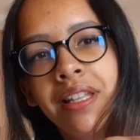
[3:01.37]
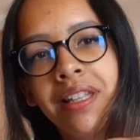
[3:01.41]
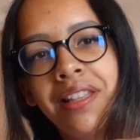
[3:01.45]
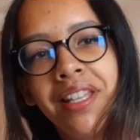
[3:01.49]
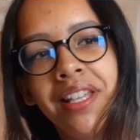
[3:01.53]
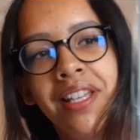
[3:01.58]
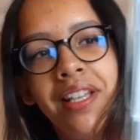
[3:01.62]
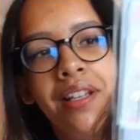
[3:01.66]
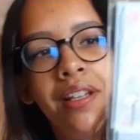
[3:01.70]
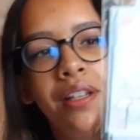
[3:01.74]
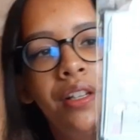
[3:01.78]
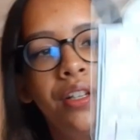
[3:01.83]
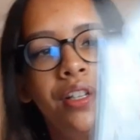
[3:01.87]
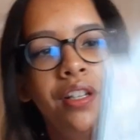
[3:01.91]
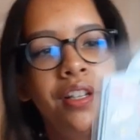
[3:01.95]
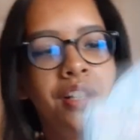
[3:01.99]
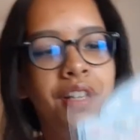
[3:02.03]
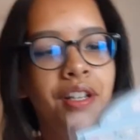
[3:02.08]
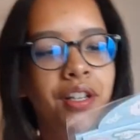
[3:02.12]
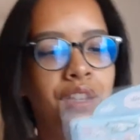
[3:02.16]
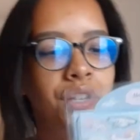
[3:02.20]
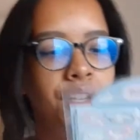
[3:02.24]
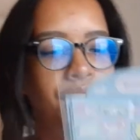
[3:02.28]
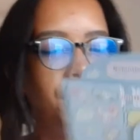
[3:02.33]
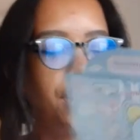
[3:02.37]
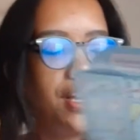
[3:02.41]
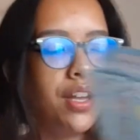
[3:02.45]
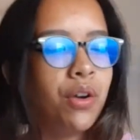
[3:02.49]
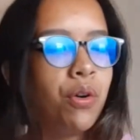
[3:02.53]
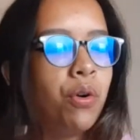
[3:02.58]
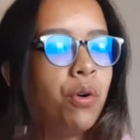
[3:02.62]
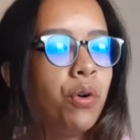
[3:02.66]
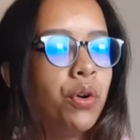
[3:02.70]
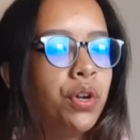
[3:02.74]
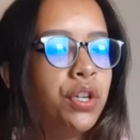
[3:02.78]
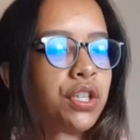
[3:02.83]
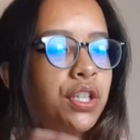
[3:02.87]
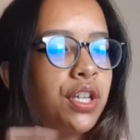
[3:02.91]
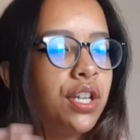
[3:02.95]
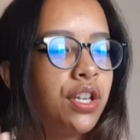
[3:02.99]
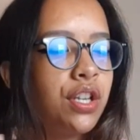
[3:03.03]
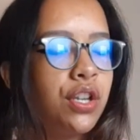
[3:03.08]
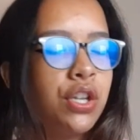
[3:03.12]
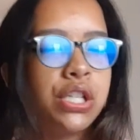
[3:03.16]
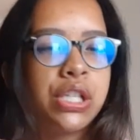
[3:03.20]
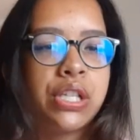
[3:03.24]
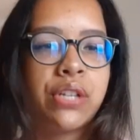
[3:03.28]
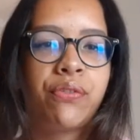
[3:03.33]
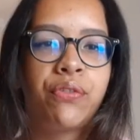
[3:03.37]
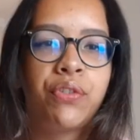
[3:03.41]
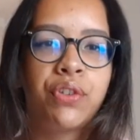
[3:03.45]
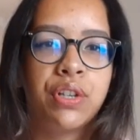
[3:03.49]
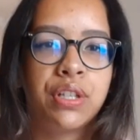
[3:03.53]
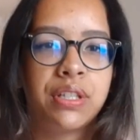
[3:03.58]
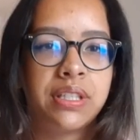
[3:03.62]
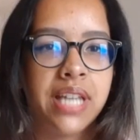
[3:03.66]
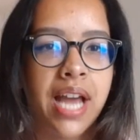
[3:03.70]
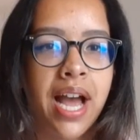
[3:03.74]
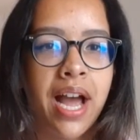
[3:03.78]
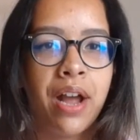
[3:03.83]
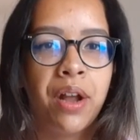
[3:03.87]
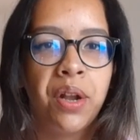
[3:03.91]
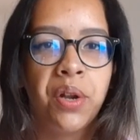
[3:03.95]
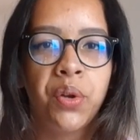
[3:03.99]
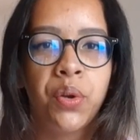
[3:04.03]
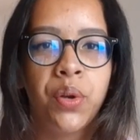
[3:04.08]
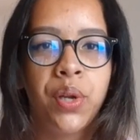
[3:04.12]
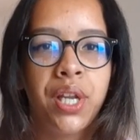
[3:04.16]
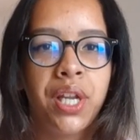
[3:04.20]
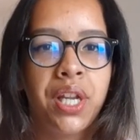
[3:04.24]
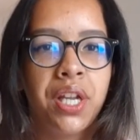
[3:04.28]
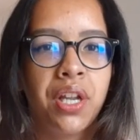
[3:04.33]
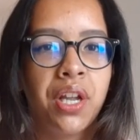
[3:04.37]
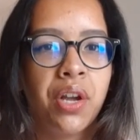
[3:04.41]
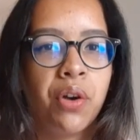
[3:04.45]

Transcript: thing, or you can use it for your diary,